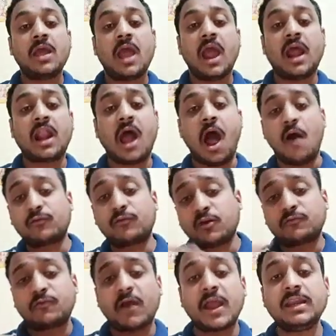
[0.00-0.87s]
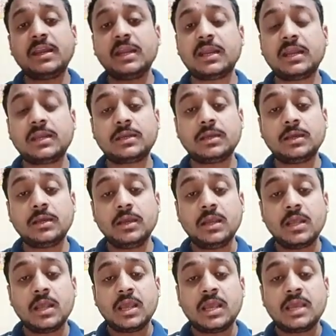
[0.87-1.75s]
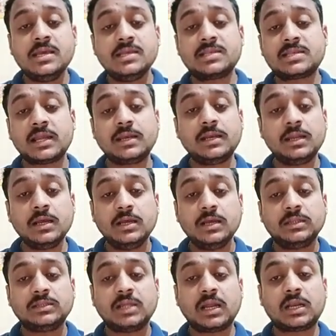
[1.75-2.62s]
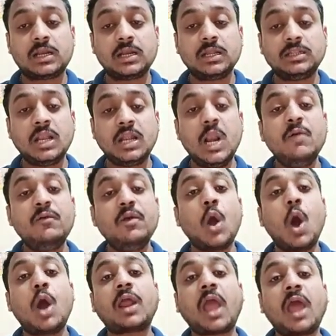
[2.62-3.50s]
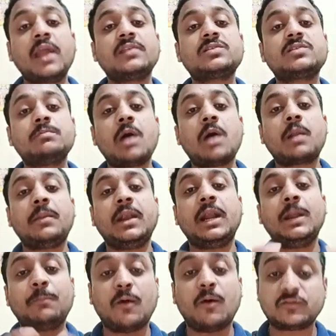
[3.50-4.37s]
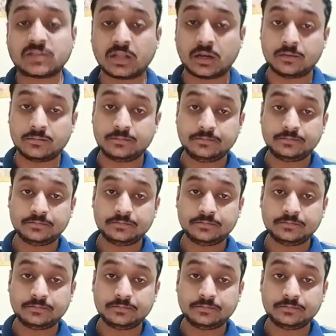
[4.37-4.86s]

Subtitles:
And after finding it, he said that the living organism are made up of cell.